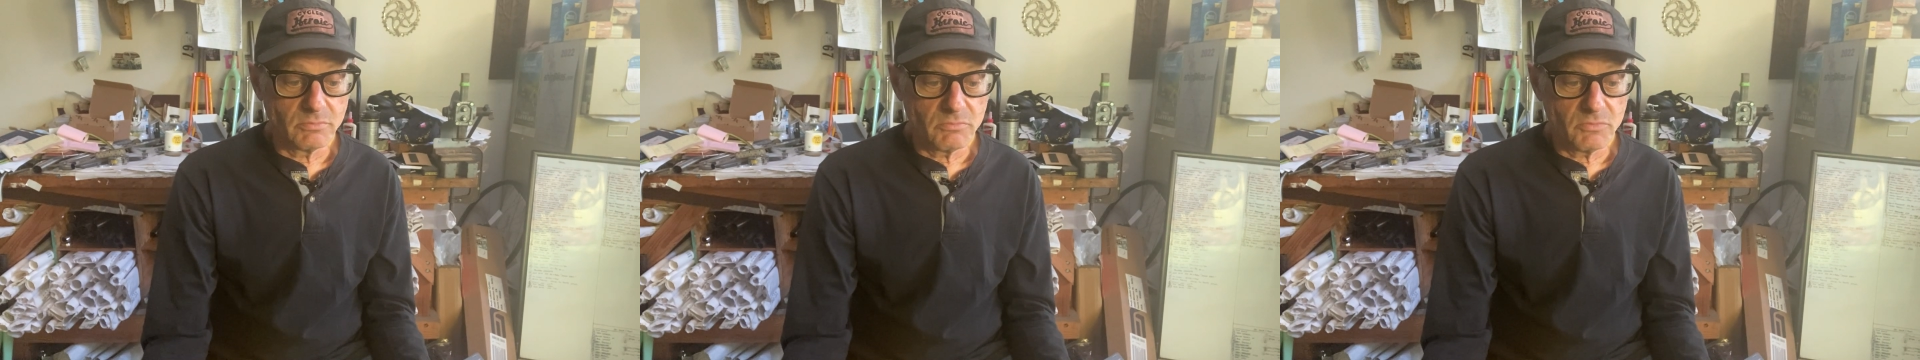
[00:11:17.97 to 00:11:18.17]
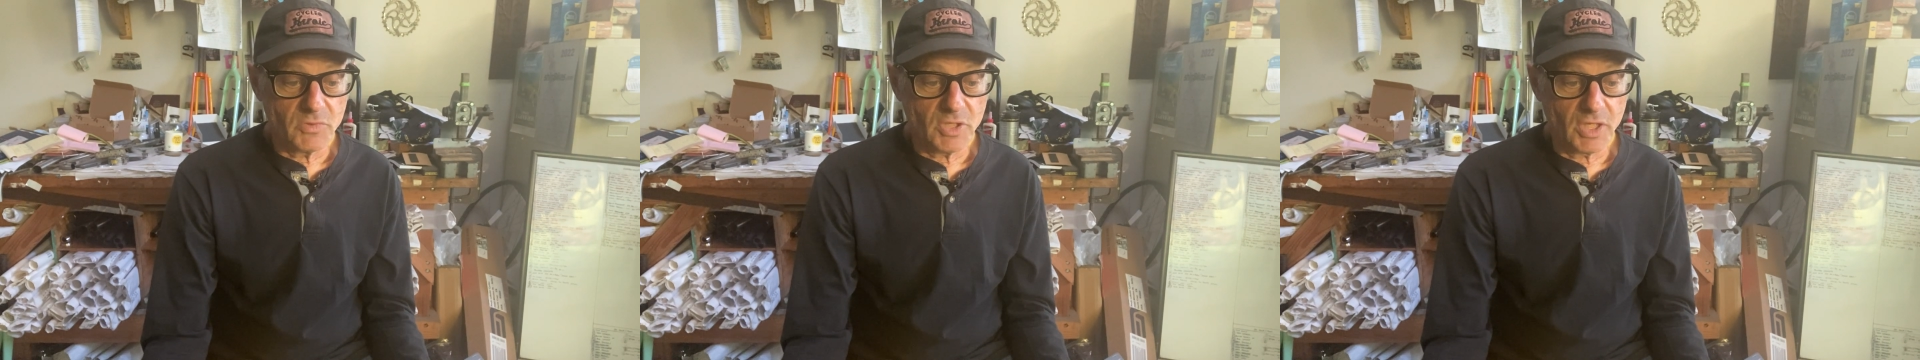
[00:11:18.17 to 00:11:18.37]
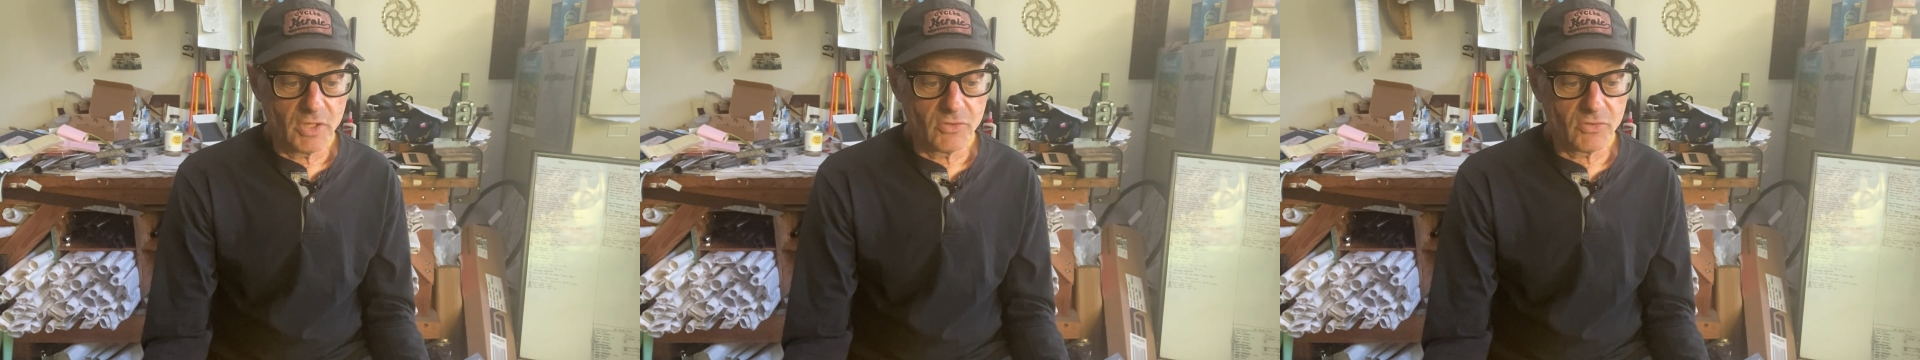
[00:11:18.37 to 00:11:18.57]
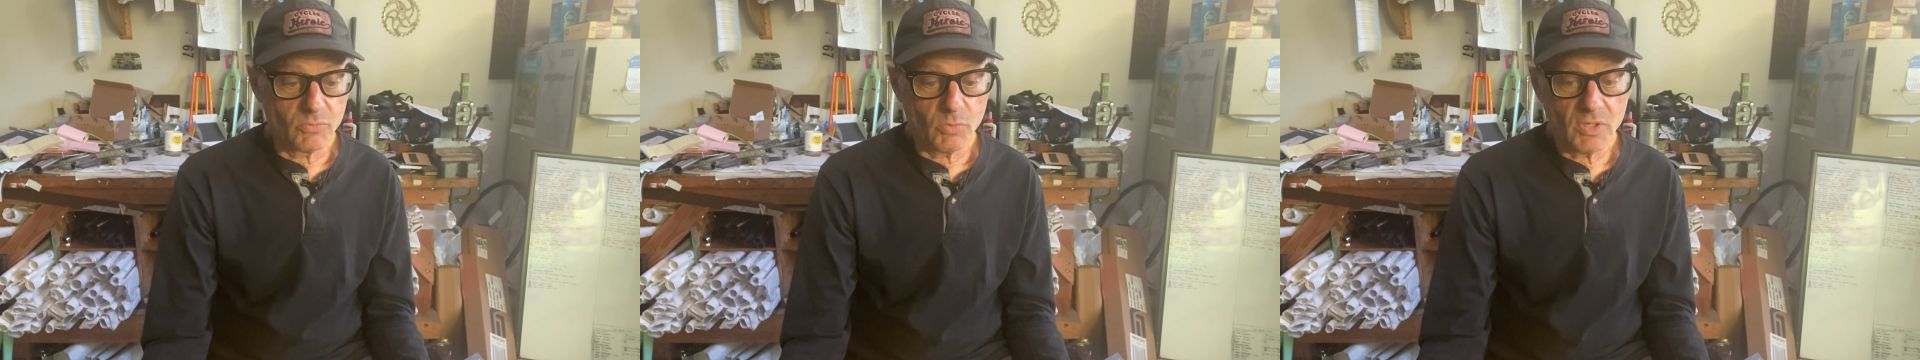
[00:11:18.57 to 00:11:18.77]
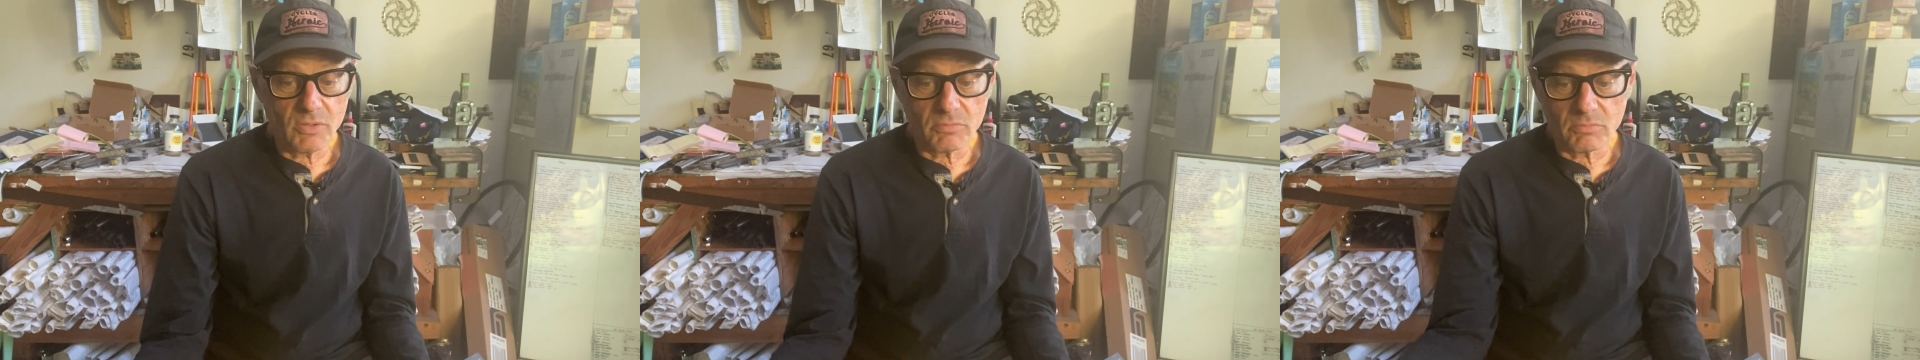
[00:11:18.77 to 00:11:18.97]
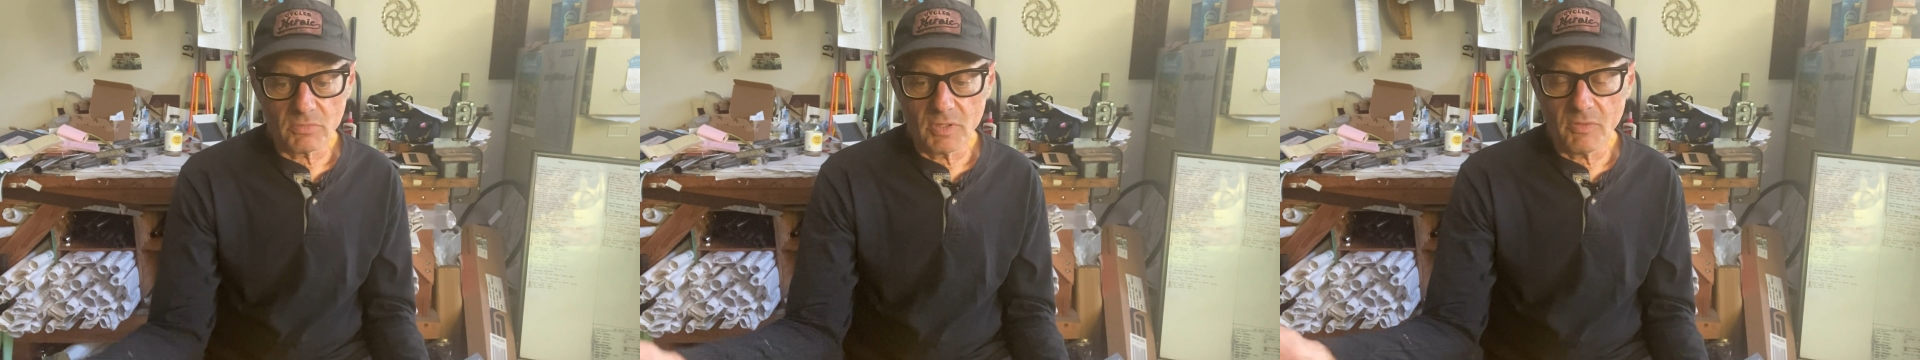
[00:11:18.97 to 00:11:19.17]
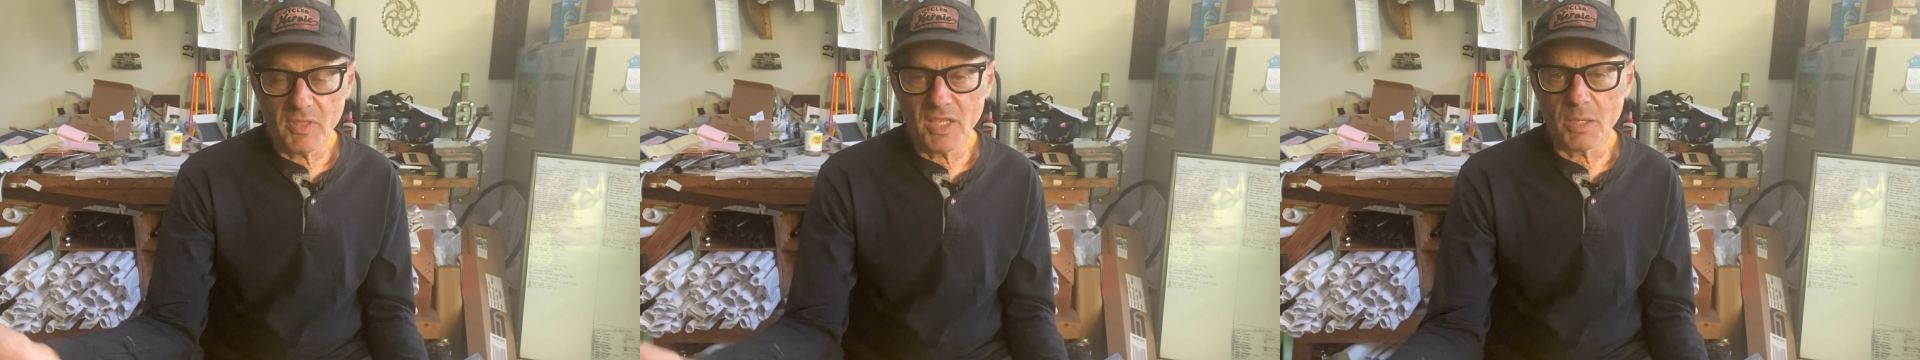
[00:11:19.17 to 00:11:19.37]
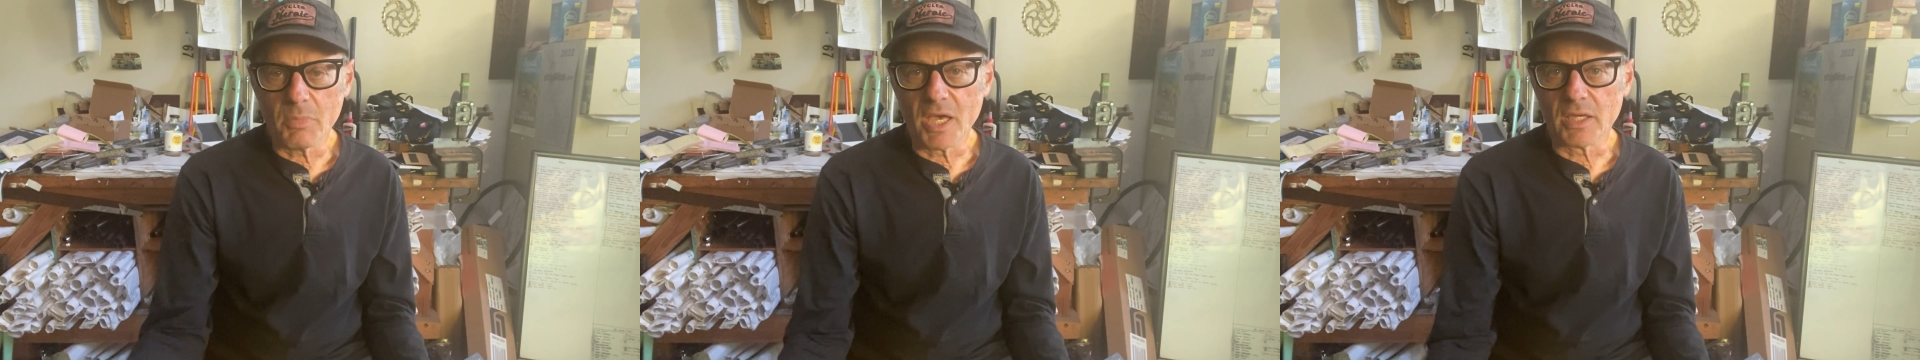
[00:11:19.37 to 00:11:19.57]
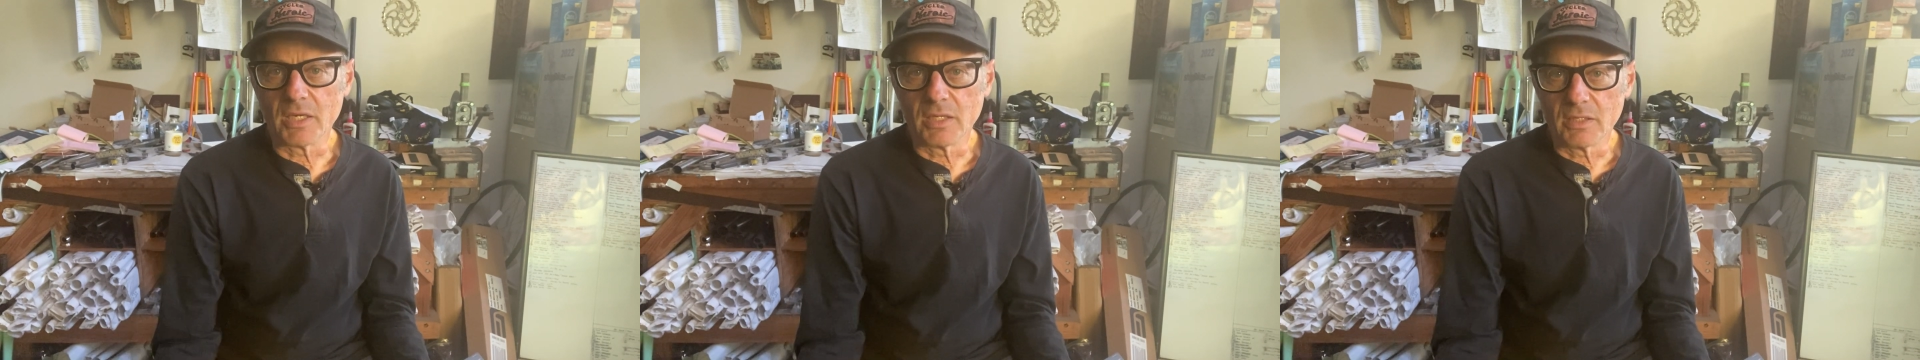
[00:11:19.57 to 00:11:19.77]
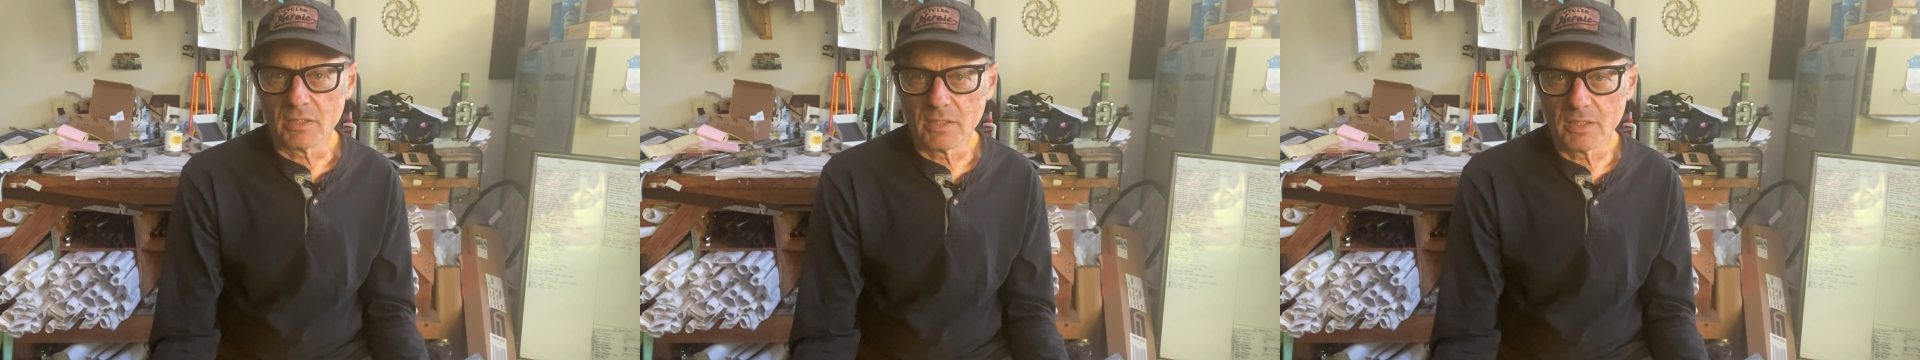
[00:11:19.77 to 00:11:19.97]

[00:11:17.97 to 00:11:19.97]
Because, well, you think about it,